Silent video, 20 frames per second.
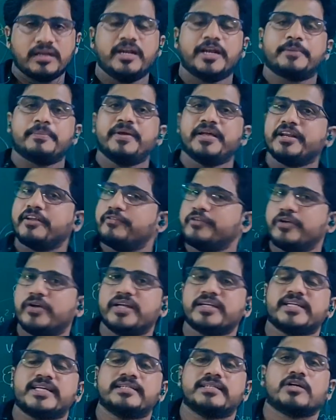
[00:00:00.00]
Let me review
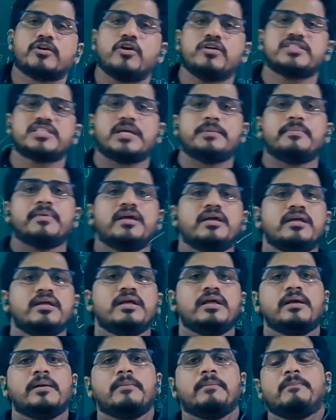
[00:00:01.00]
entire the concept.
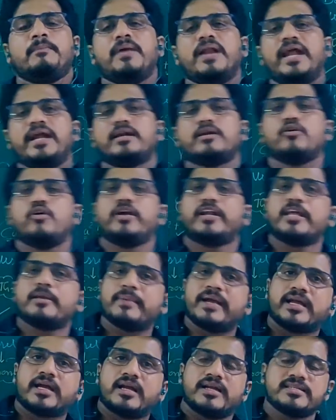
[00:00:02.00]
Blood clotting
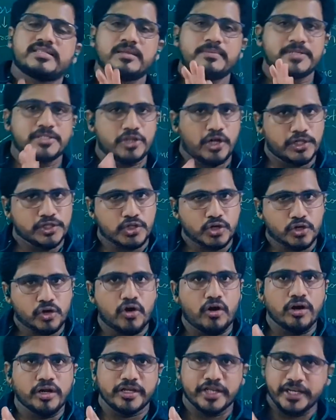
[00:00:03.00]
mechanism is also
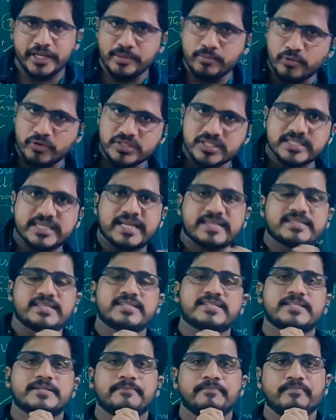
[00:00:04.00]
called
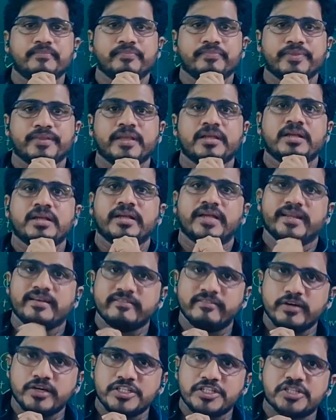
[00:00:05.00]
hemostasis,
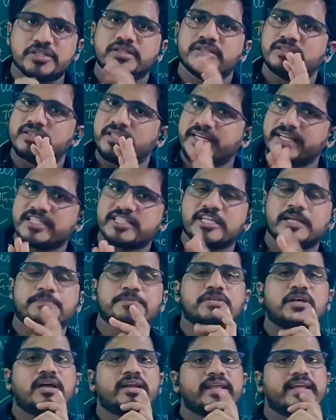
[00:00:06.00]
in which 3
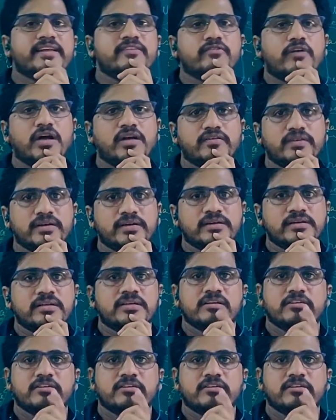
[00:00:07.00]
steps are involved.